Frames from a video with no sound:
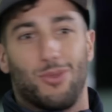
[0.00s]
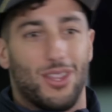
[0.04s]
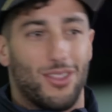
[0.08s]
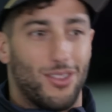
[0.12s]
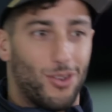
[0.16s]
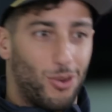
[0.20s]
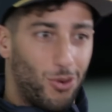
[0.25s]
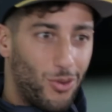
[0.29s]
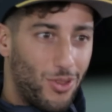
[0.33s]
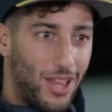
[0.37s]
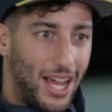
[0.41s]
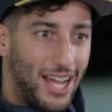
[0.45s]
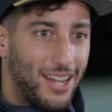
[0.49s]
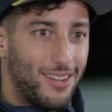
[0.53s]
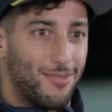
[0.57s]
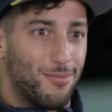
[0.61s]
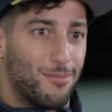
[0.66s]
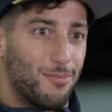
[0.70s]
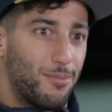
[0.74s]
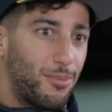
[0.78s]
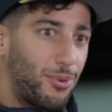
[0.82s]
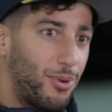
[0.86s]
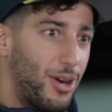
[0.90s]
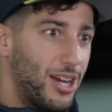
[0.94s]
with all
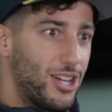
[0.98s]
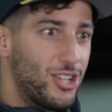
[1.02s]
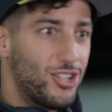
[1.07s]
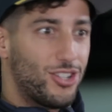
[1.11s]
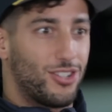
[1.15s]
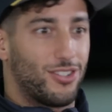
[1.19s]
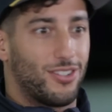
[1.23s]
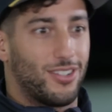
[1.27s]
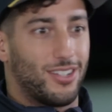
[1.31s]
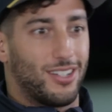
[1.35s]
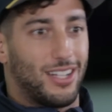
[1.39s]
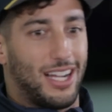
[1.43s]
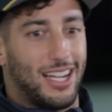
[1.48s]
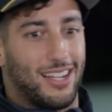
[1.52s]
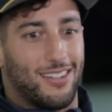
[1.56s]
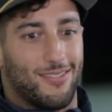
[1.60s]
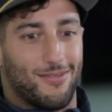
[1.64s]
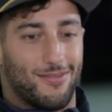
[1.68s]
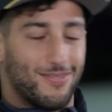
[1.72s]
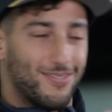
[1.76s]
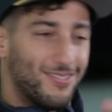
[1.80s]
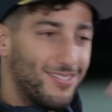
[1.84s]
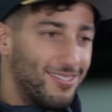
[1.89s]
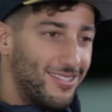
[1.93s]
that pressure
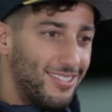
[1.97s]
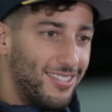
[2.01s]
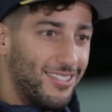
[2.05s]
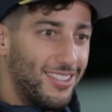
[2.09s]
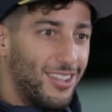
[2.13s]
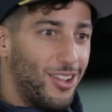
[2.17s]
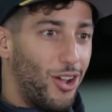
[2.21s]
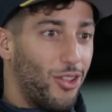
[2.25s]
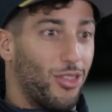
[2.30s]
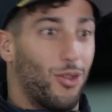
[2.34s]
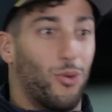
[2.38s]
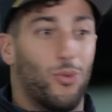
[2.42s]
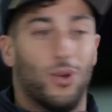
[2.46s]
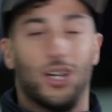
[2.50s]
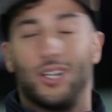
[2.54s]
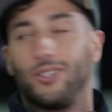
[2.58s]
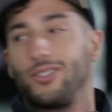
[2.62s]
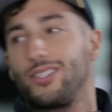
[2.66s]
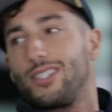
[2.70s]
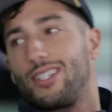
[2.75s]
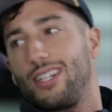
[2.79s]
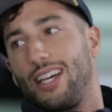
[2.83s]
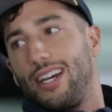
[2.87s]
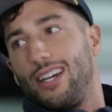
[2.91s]
and on the
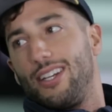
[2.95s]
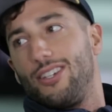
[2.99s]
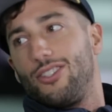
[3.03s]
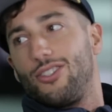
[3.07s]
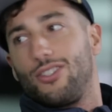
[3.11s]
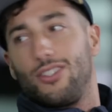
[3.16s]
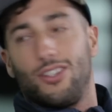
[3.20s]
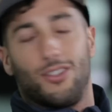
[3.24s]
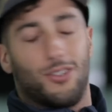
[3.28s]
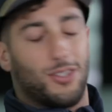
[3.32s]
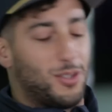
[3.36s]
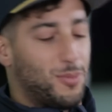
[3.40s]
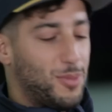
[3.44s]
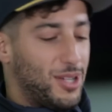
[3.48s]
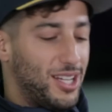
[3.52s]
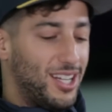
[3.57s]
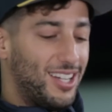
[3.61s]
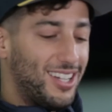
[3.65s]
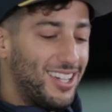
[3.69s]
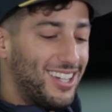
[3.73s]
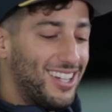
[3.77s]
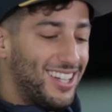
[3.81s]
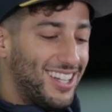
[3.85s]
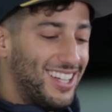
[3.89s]
world stage, so to
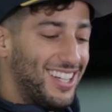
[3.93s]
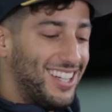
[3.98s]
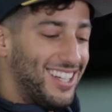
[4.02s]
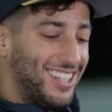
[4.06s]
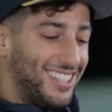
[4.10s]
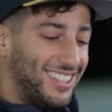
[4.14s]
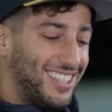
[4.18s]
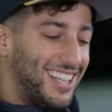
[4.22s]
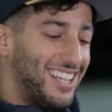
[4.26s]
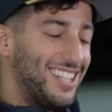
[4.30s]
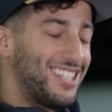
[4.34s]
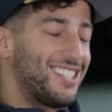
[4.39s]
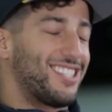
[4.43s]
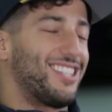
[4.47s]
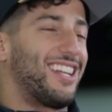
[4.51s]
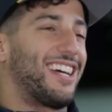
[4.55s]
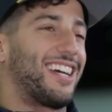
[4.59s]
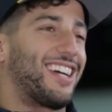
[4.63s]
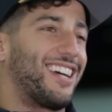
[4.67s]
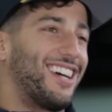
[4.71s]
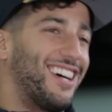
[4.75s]
speak, then it's like,